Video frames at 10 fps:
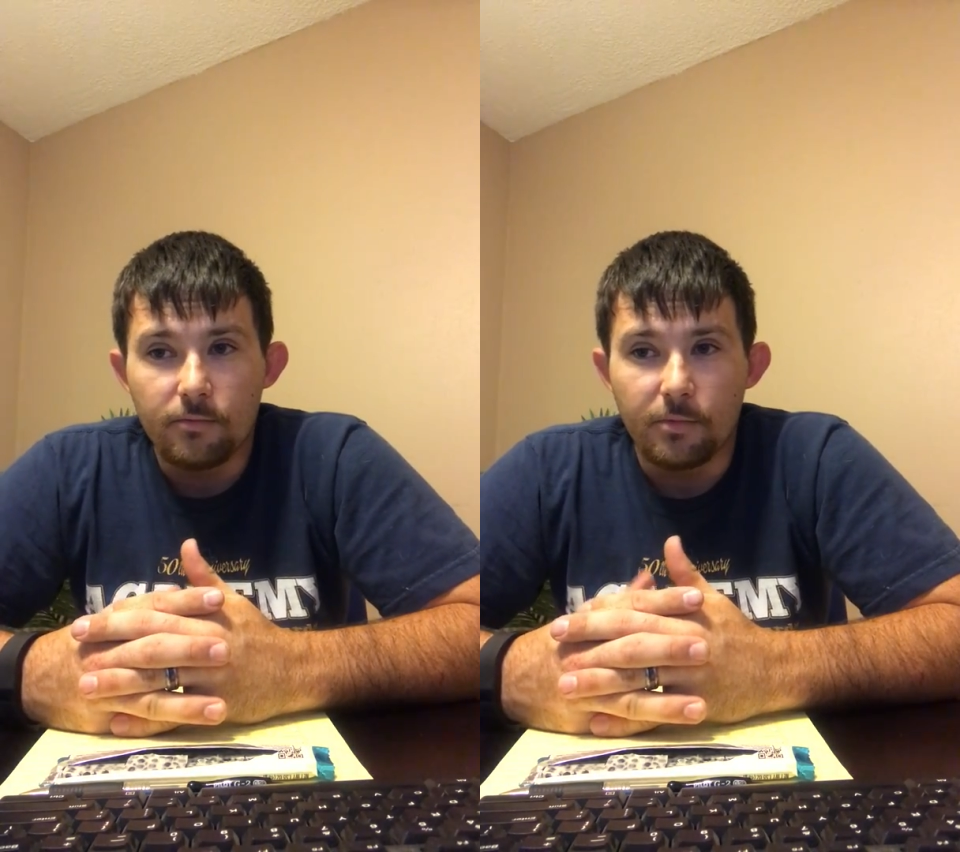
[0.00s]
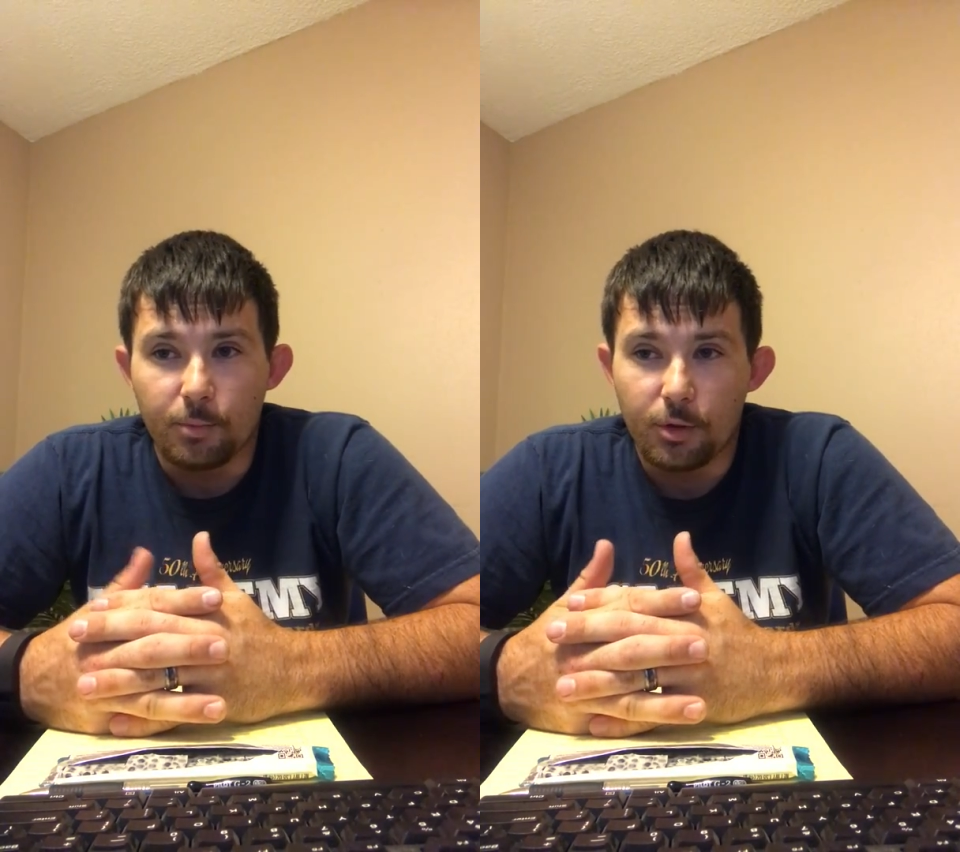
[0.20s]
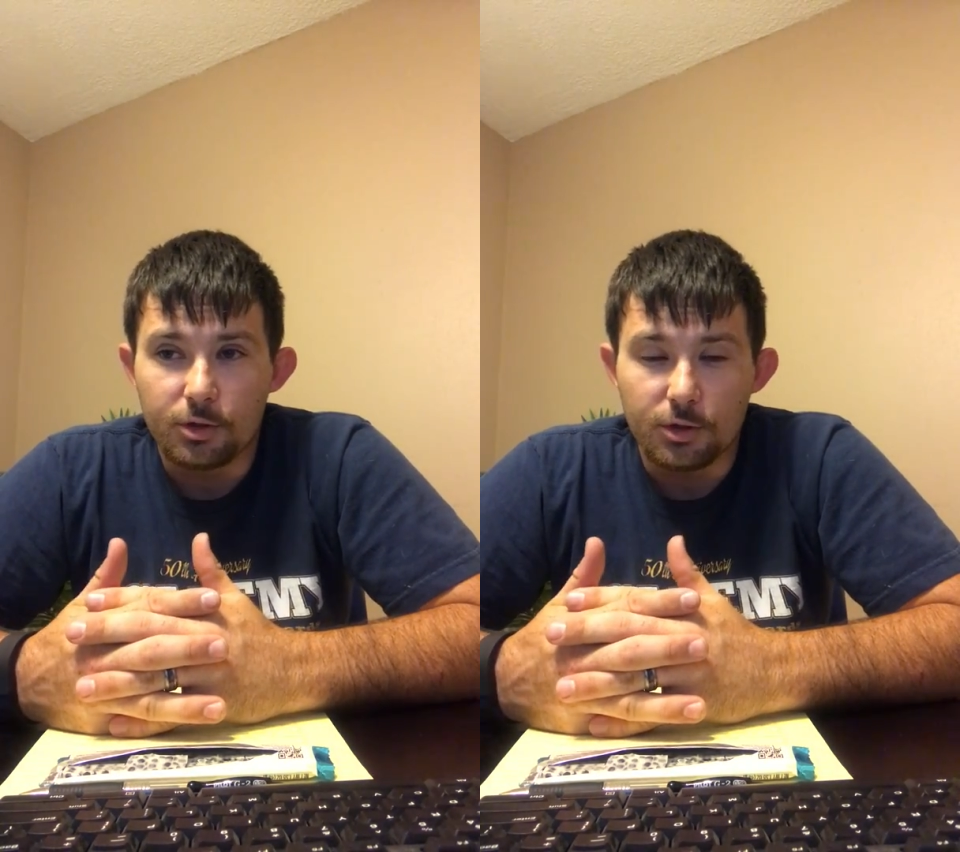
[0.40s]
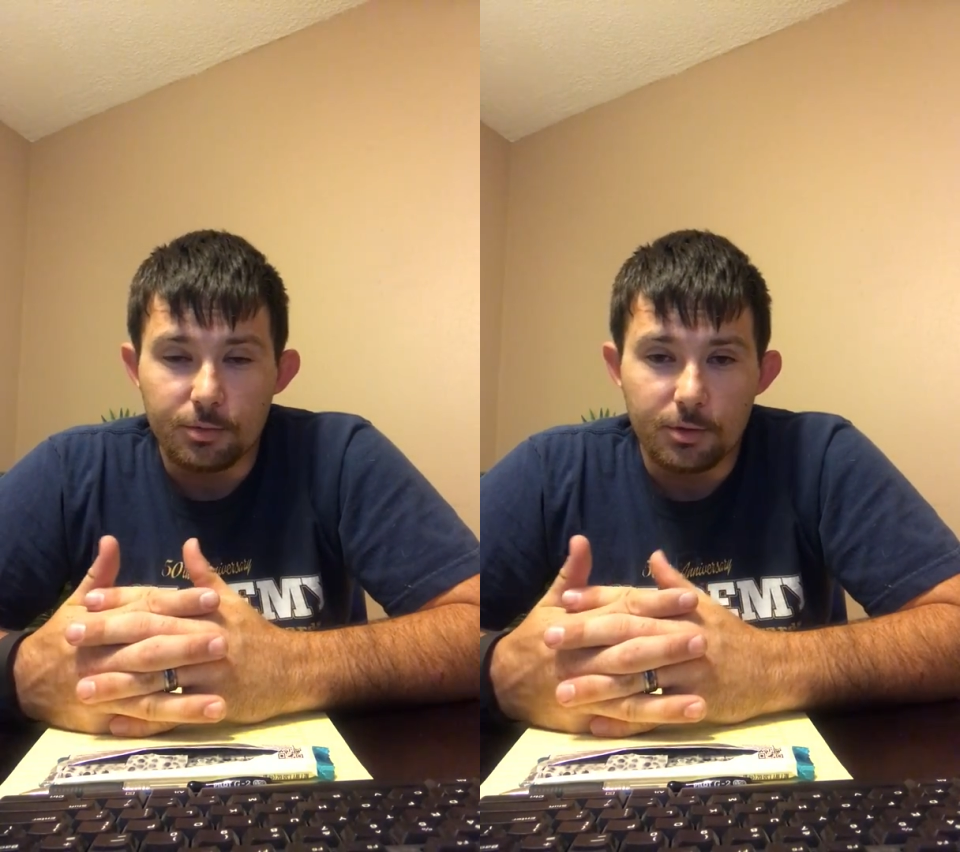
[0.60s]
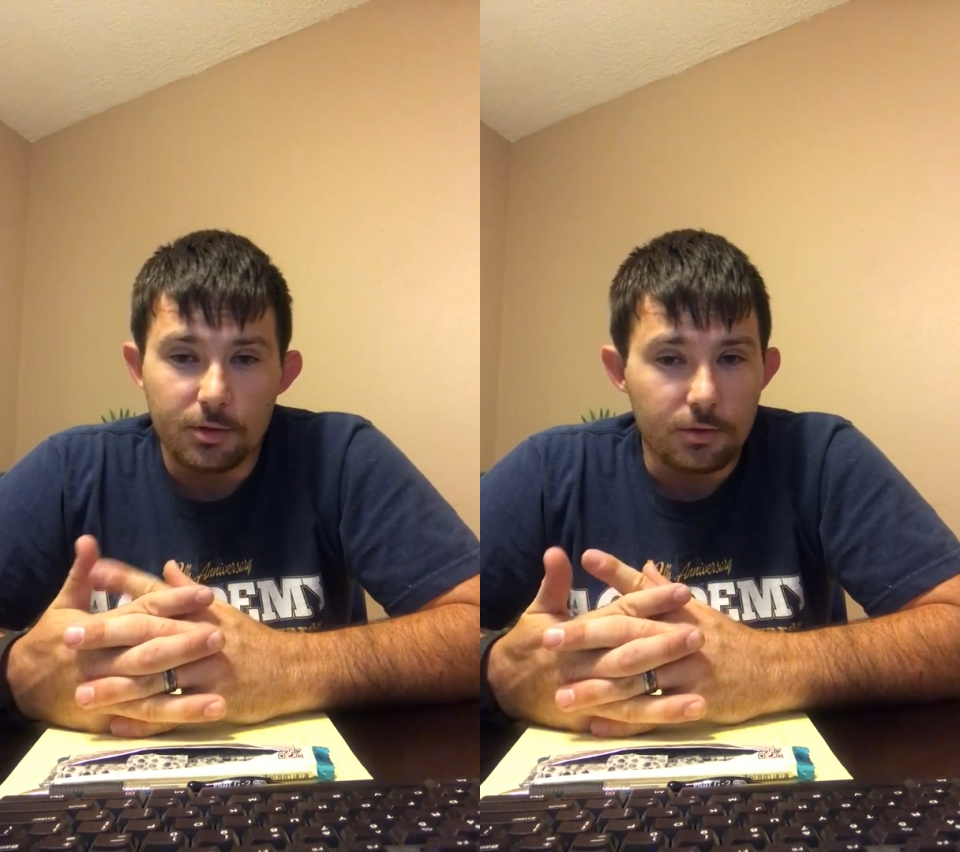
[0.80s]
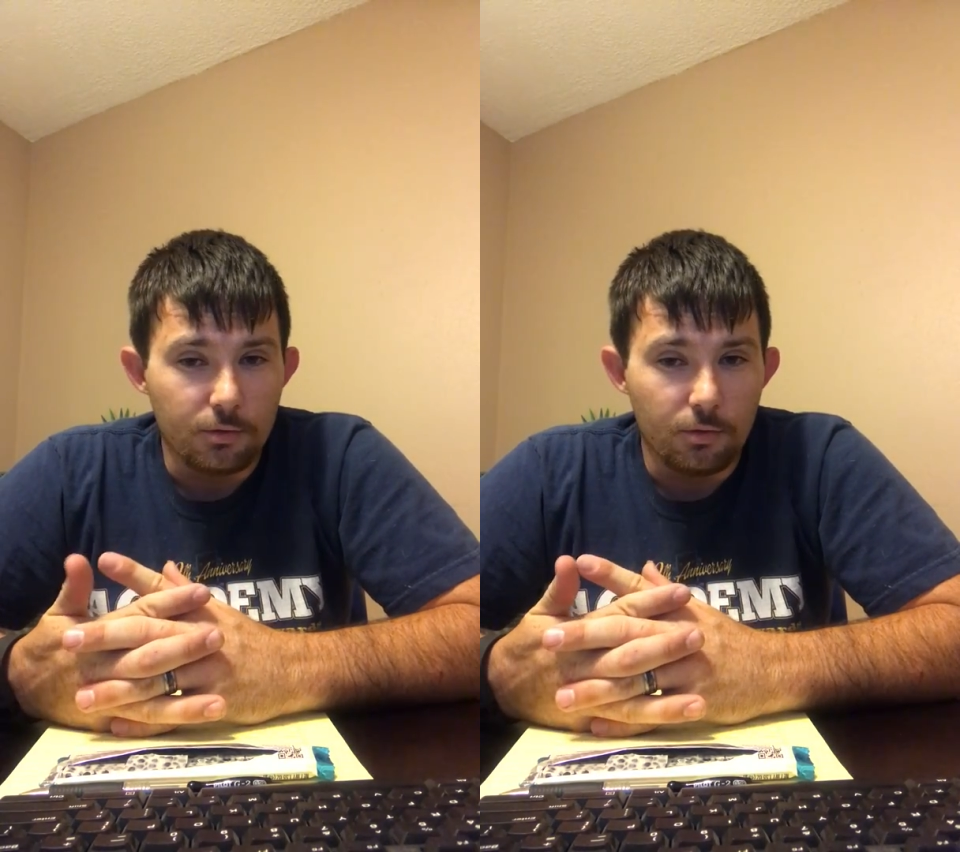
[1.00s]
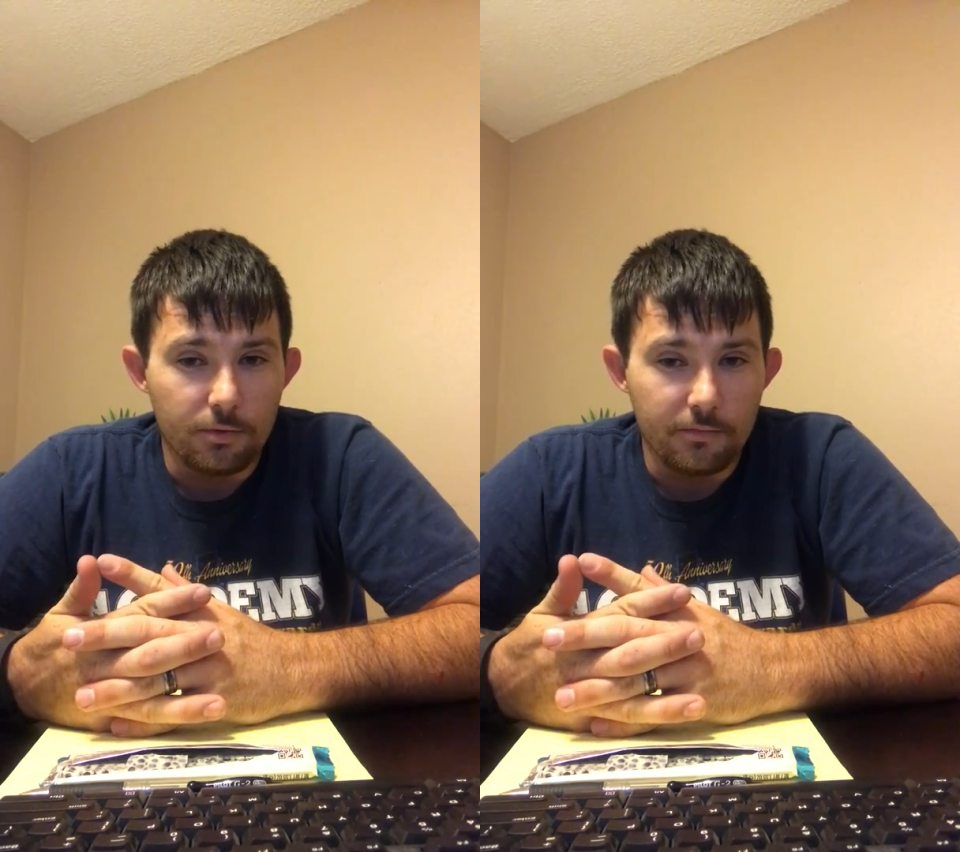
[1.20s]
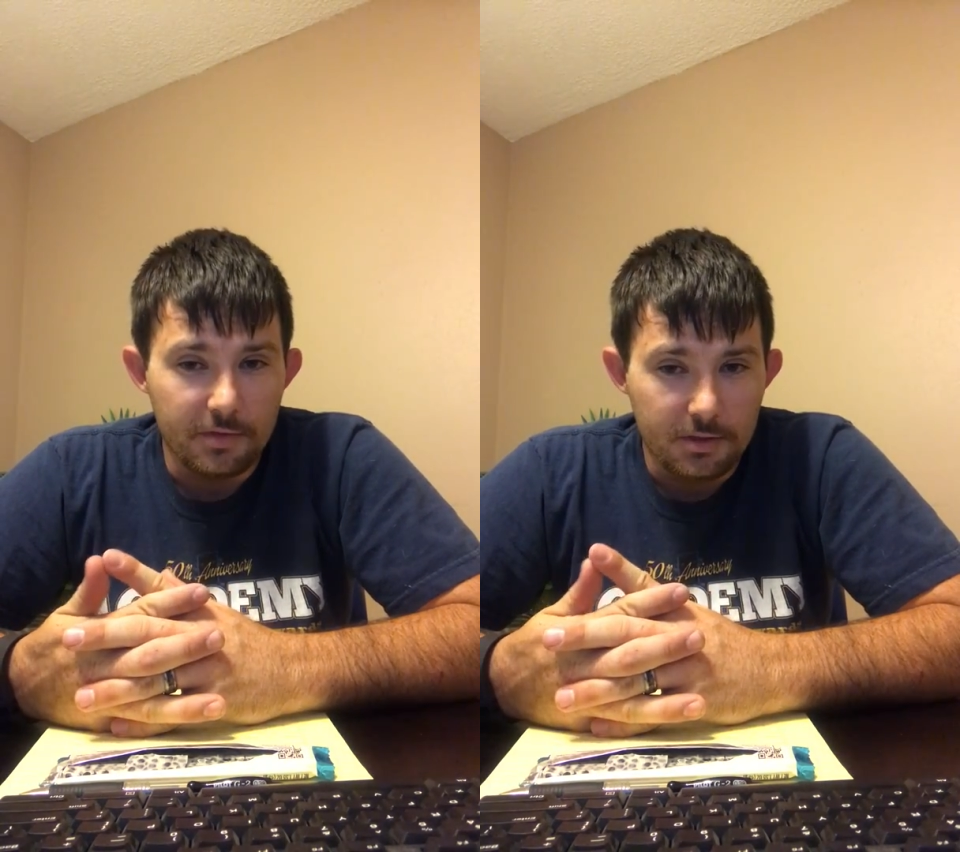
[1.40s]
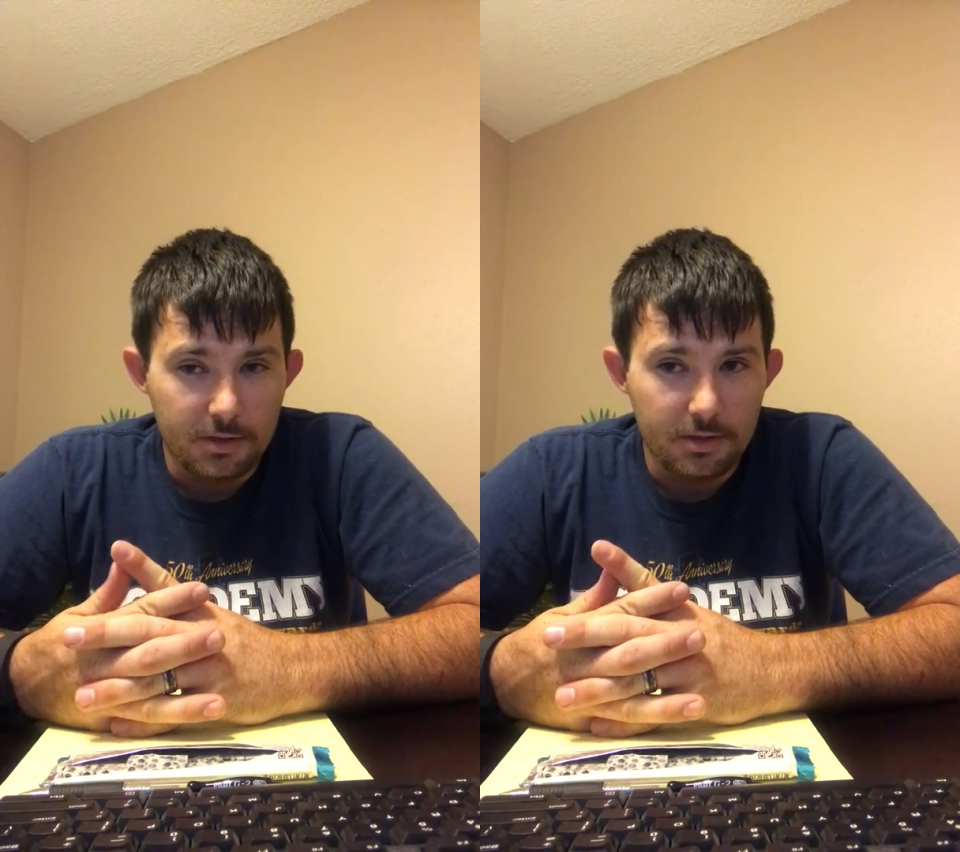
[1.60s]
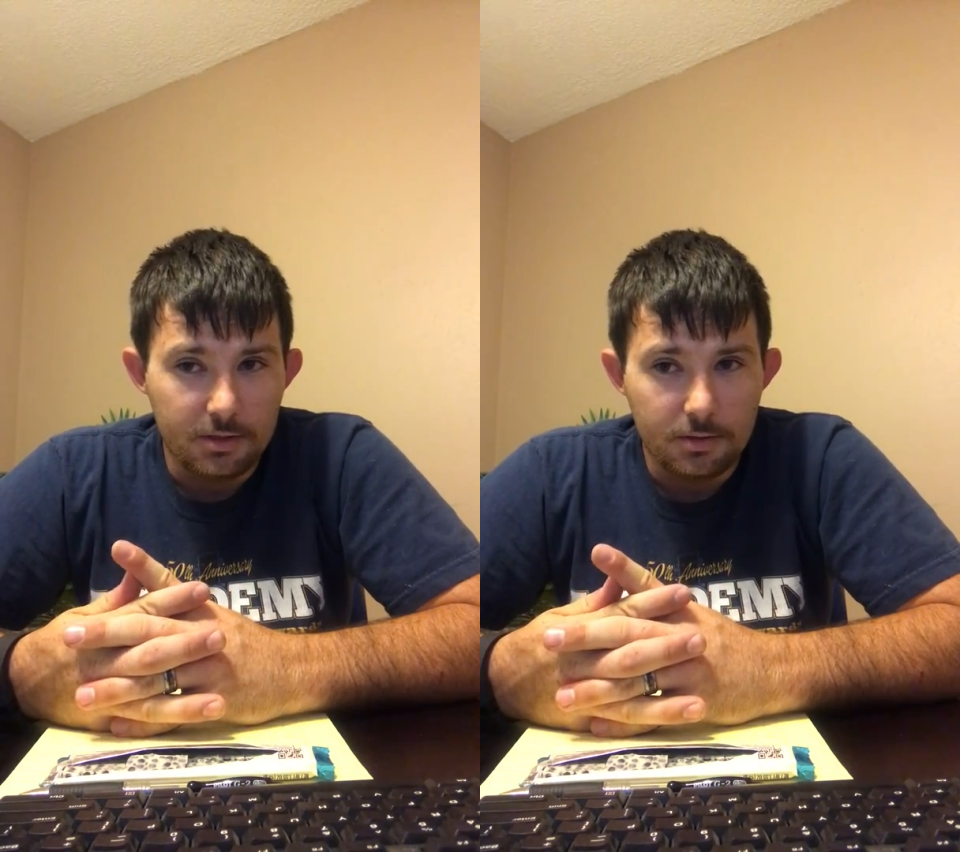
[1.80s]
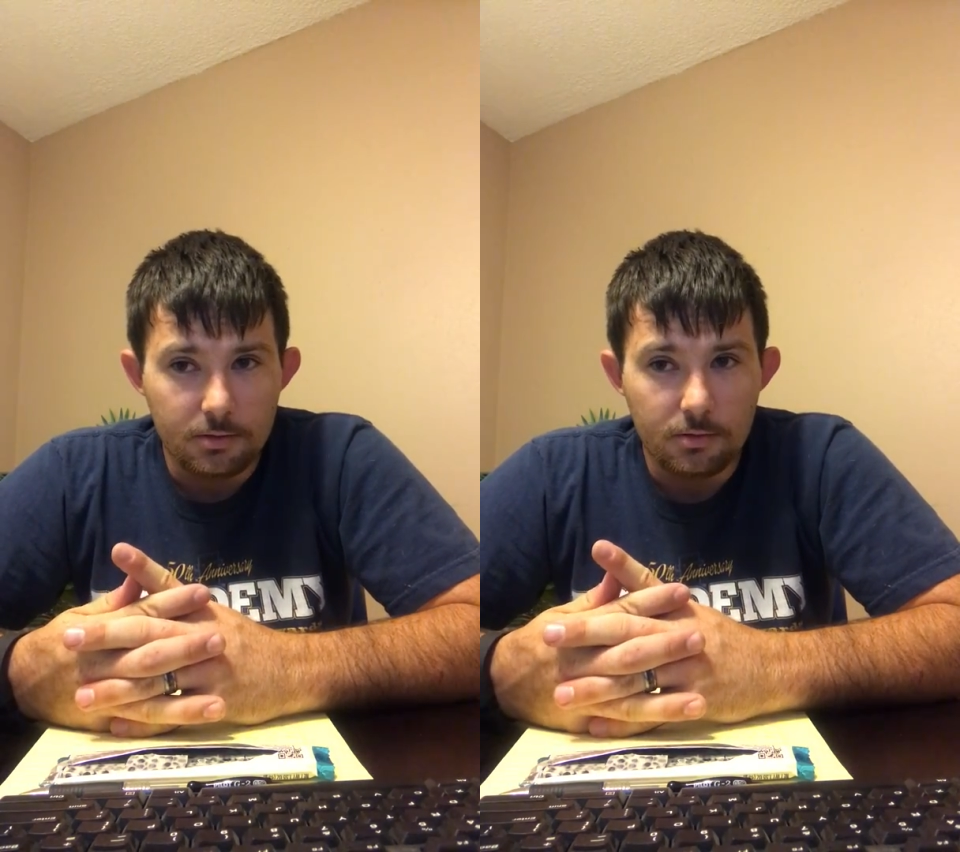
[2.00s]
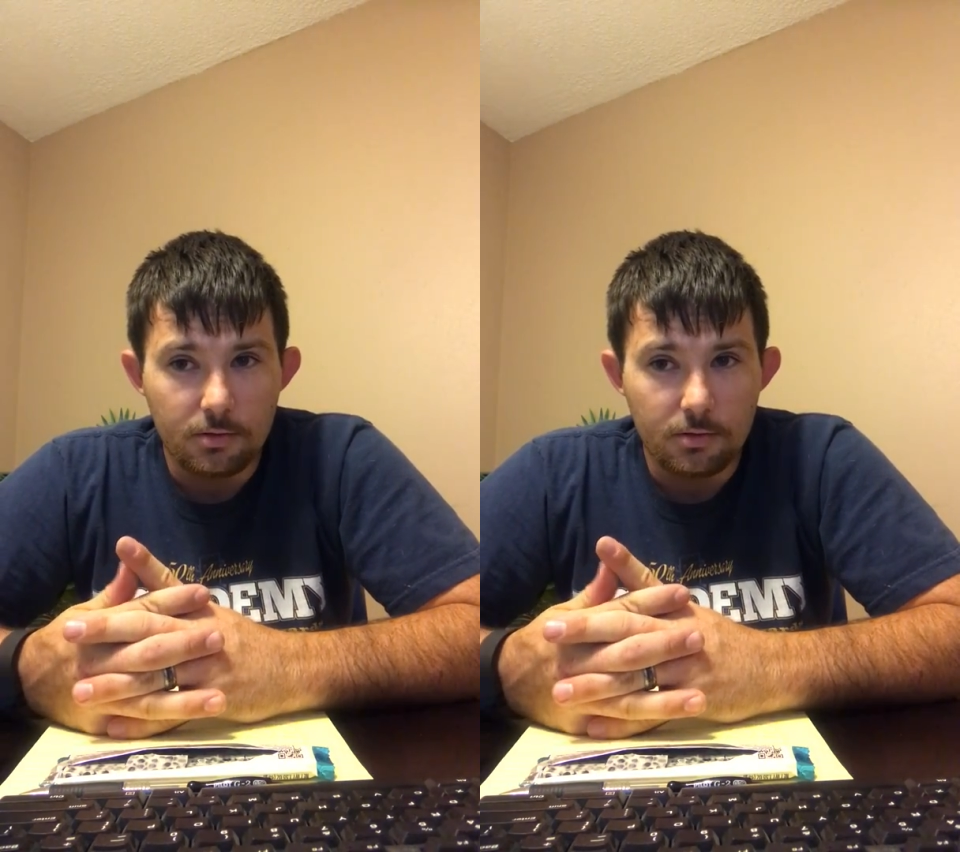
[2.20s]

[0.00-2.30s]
From personal experience with oil and vegetation,